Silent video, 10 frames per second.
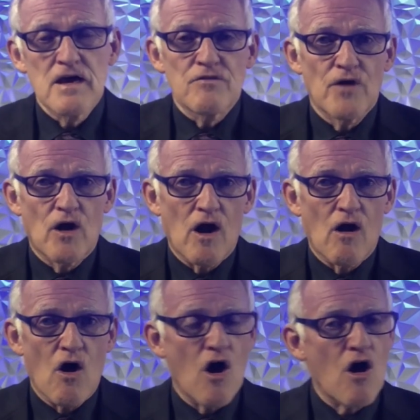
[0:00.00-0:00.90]
There are
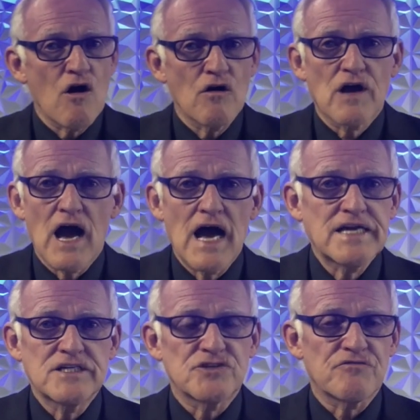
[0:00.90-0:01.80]
all
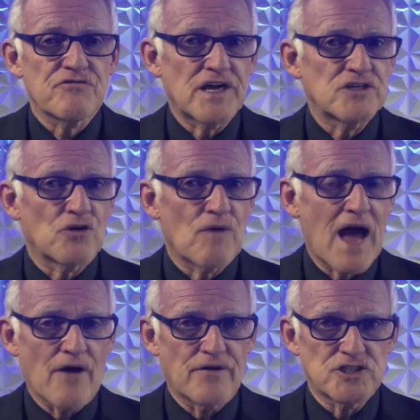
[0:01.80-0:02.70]
kinds of things
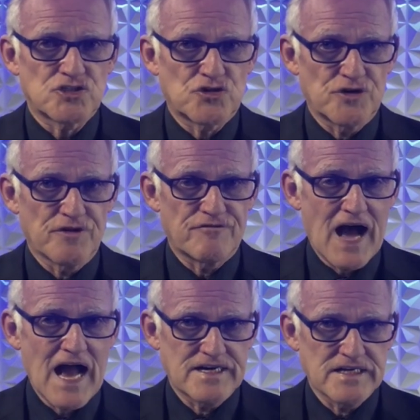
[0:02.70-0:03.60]
around us to
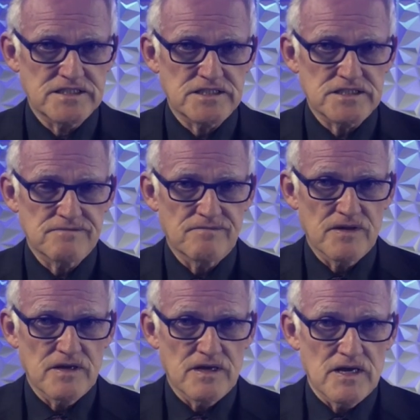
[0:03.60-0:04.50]
divide us
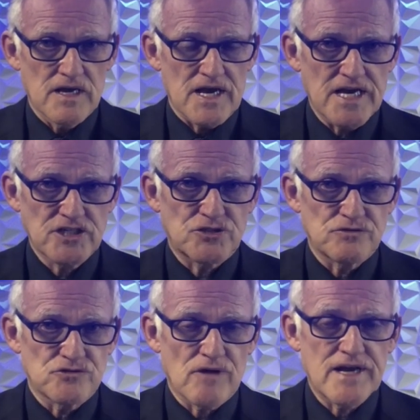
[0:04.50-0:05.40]

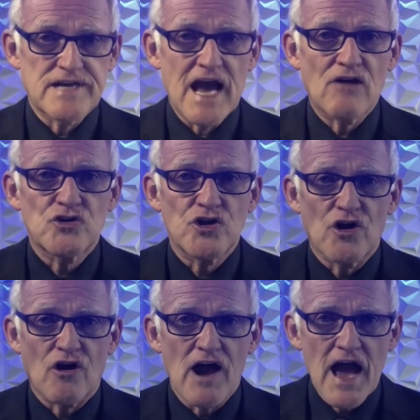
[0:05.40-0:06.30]
issues, right down to
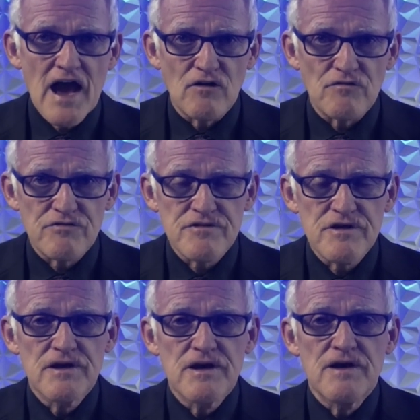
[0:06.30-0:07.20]
your health,
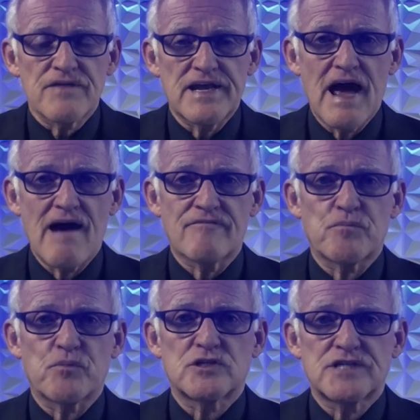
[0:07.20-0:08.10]
that have the
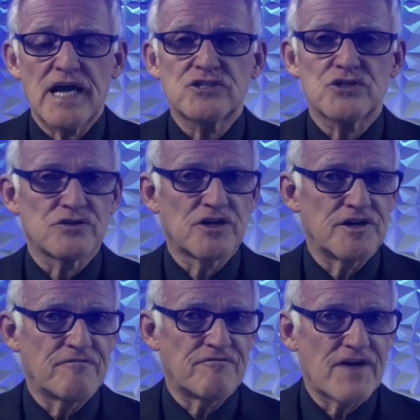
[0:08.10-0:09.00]
potential to
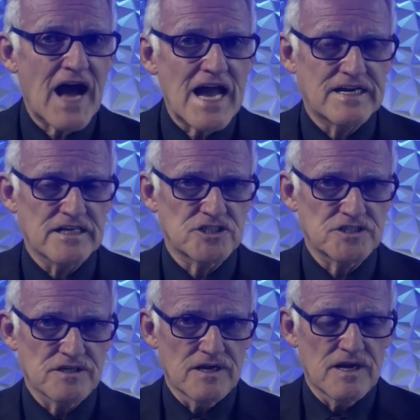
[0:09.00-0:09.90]
divide us.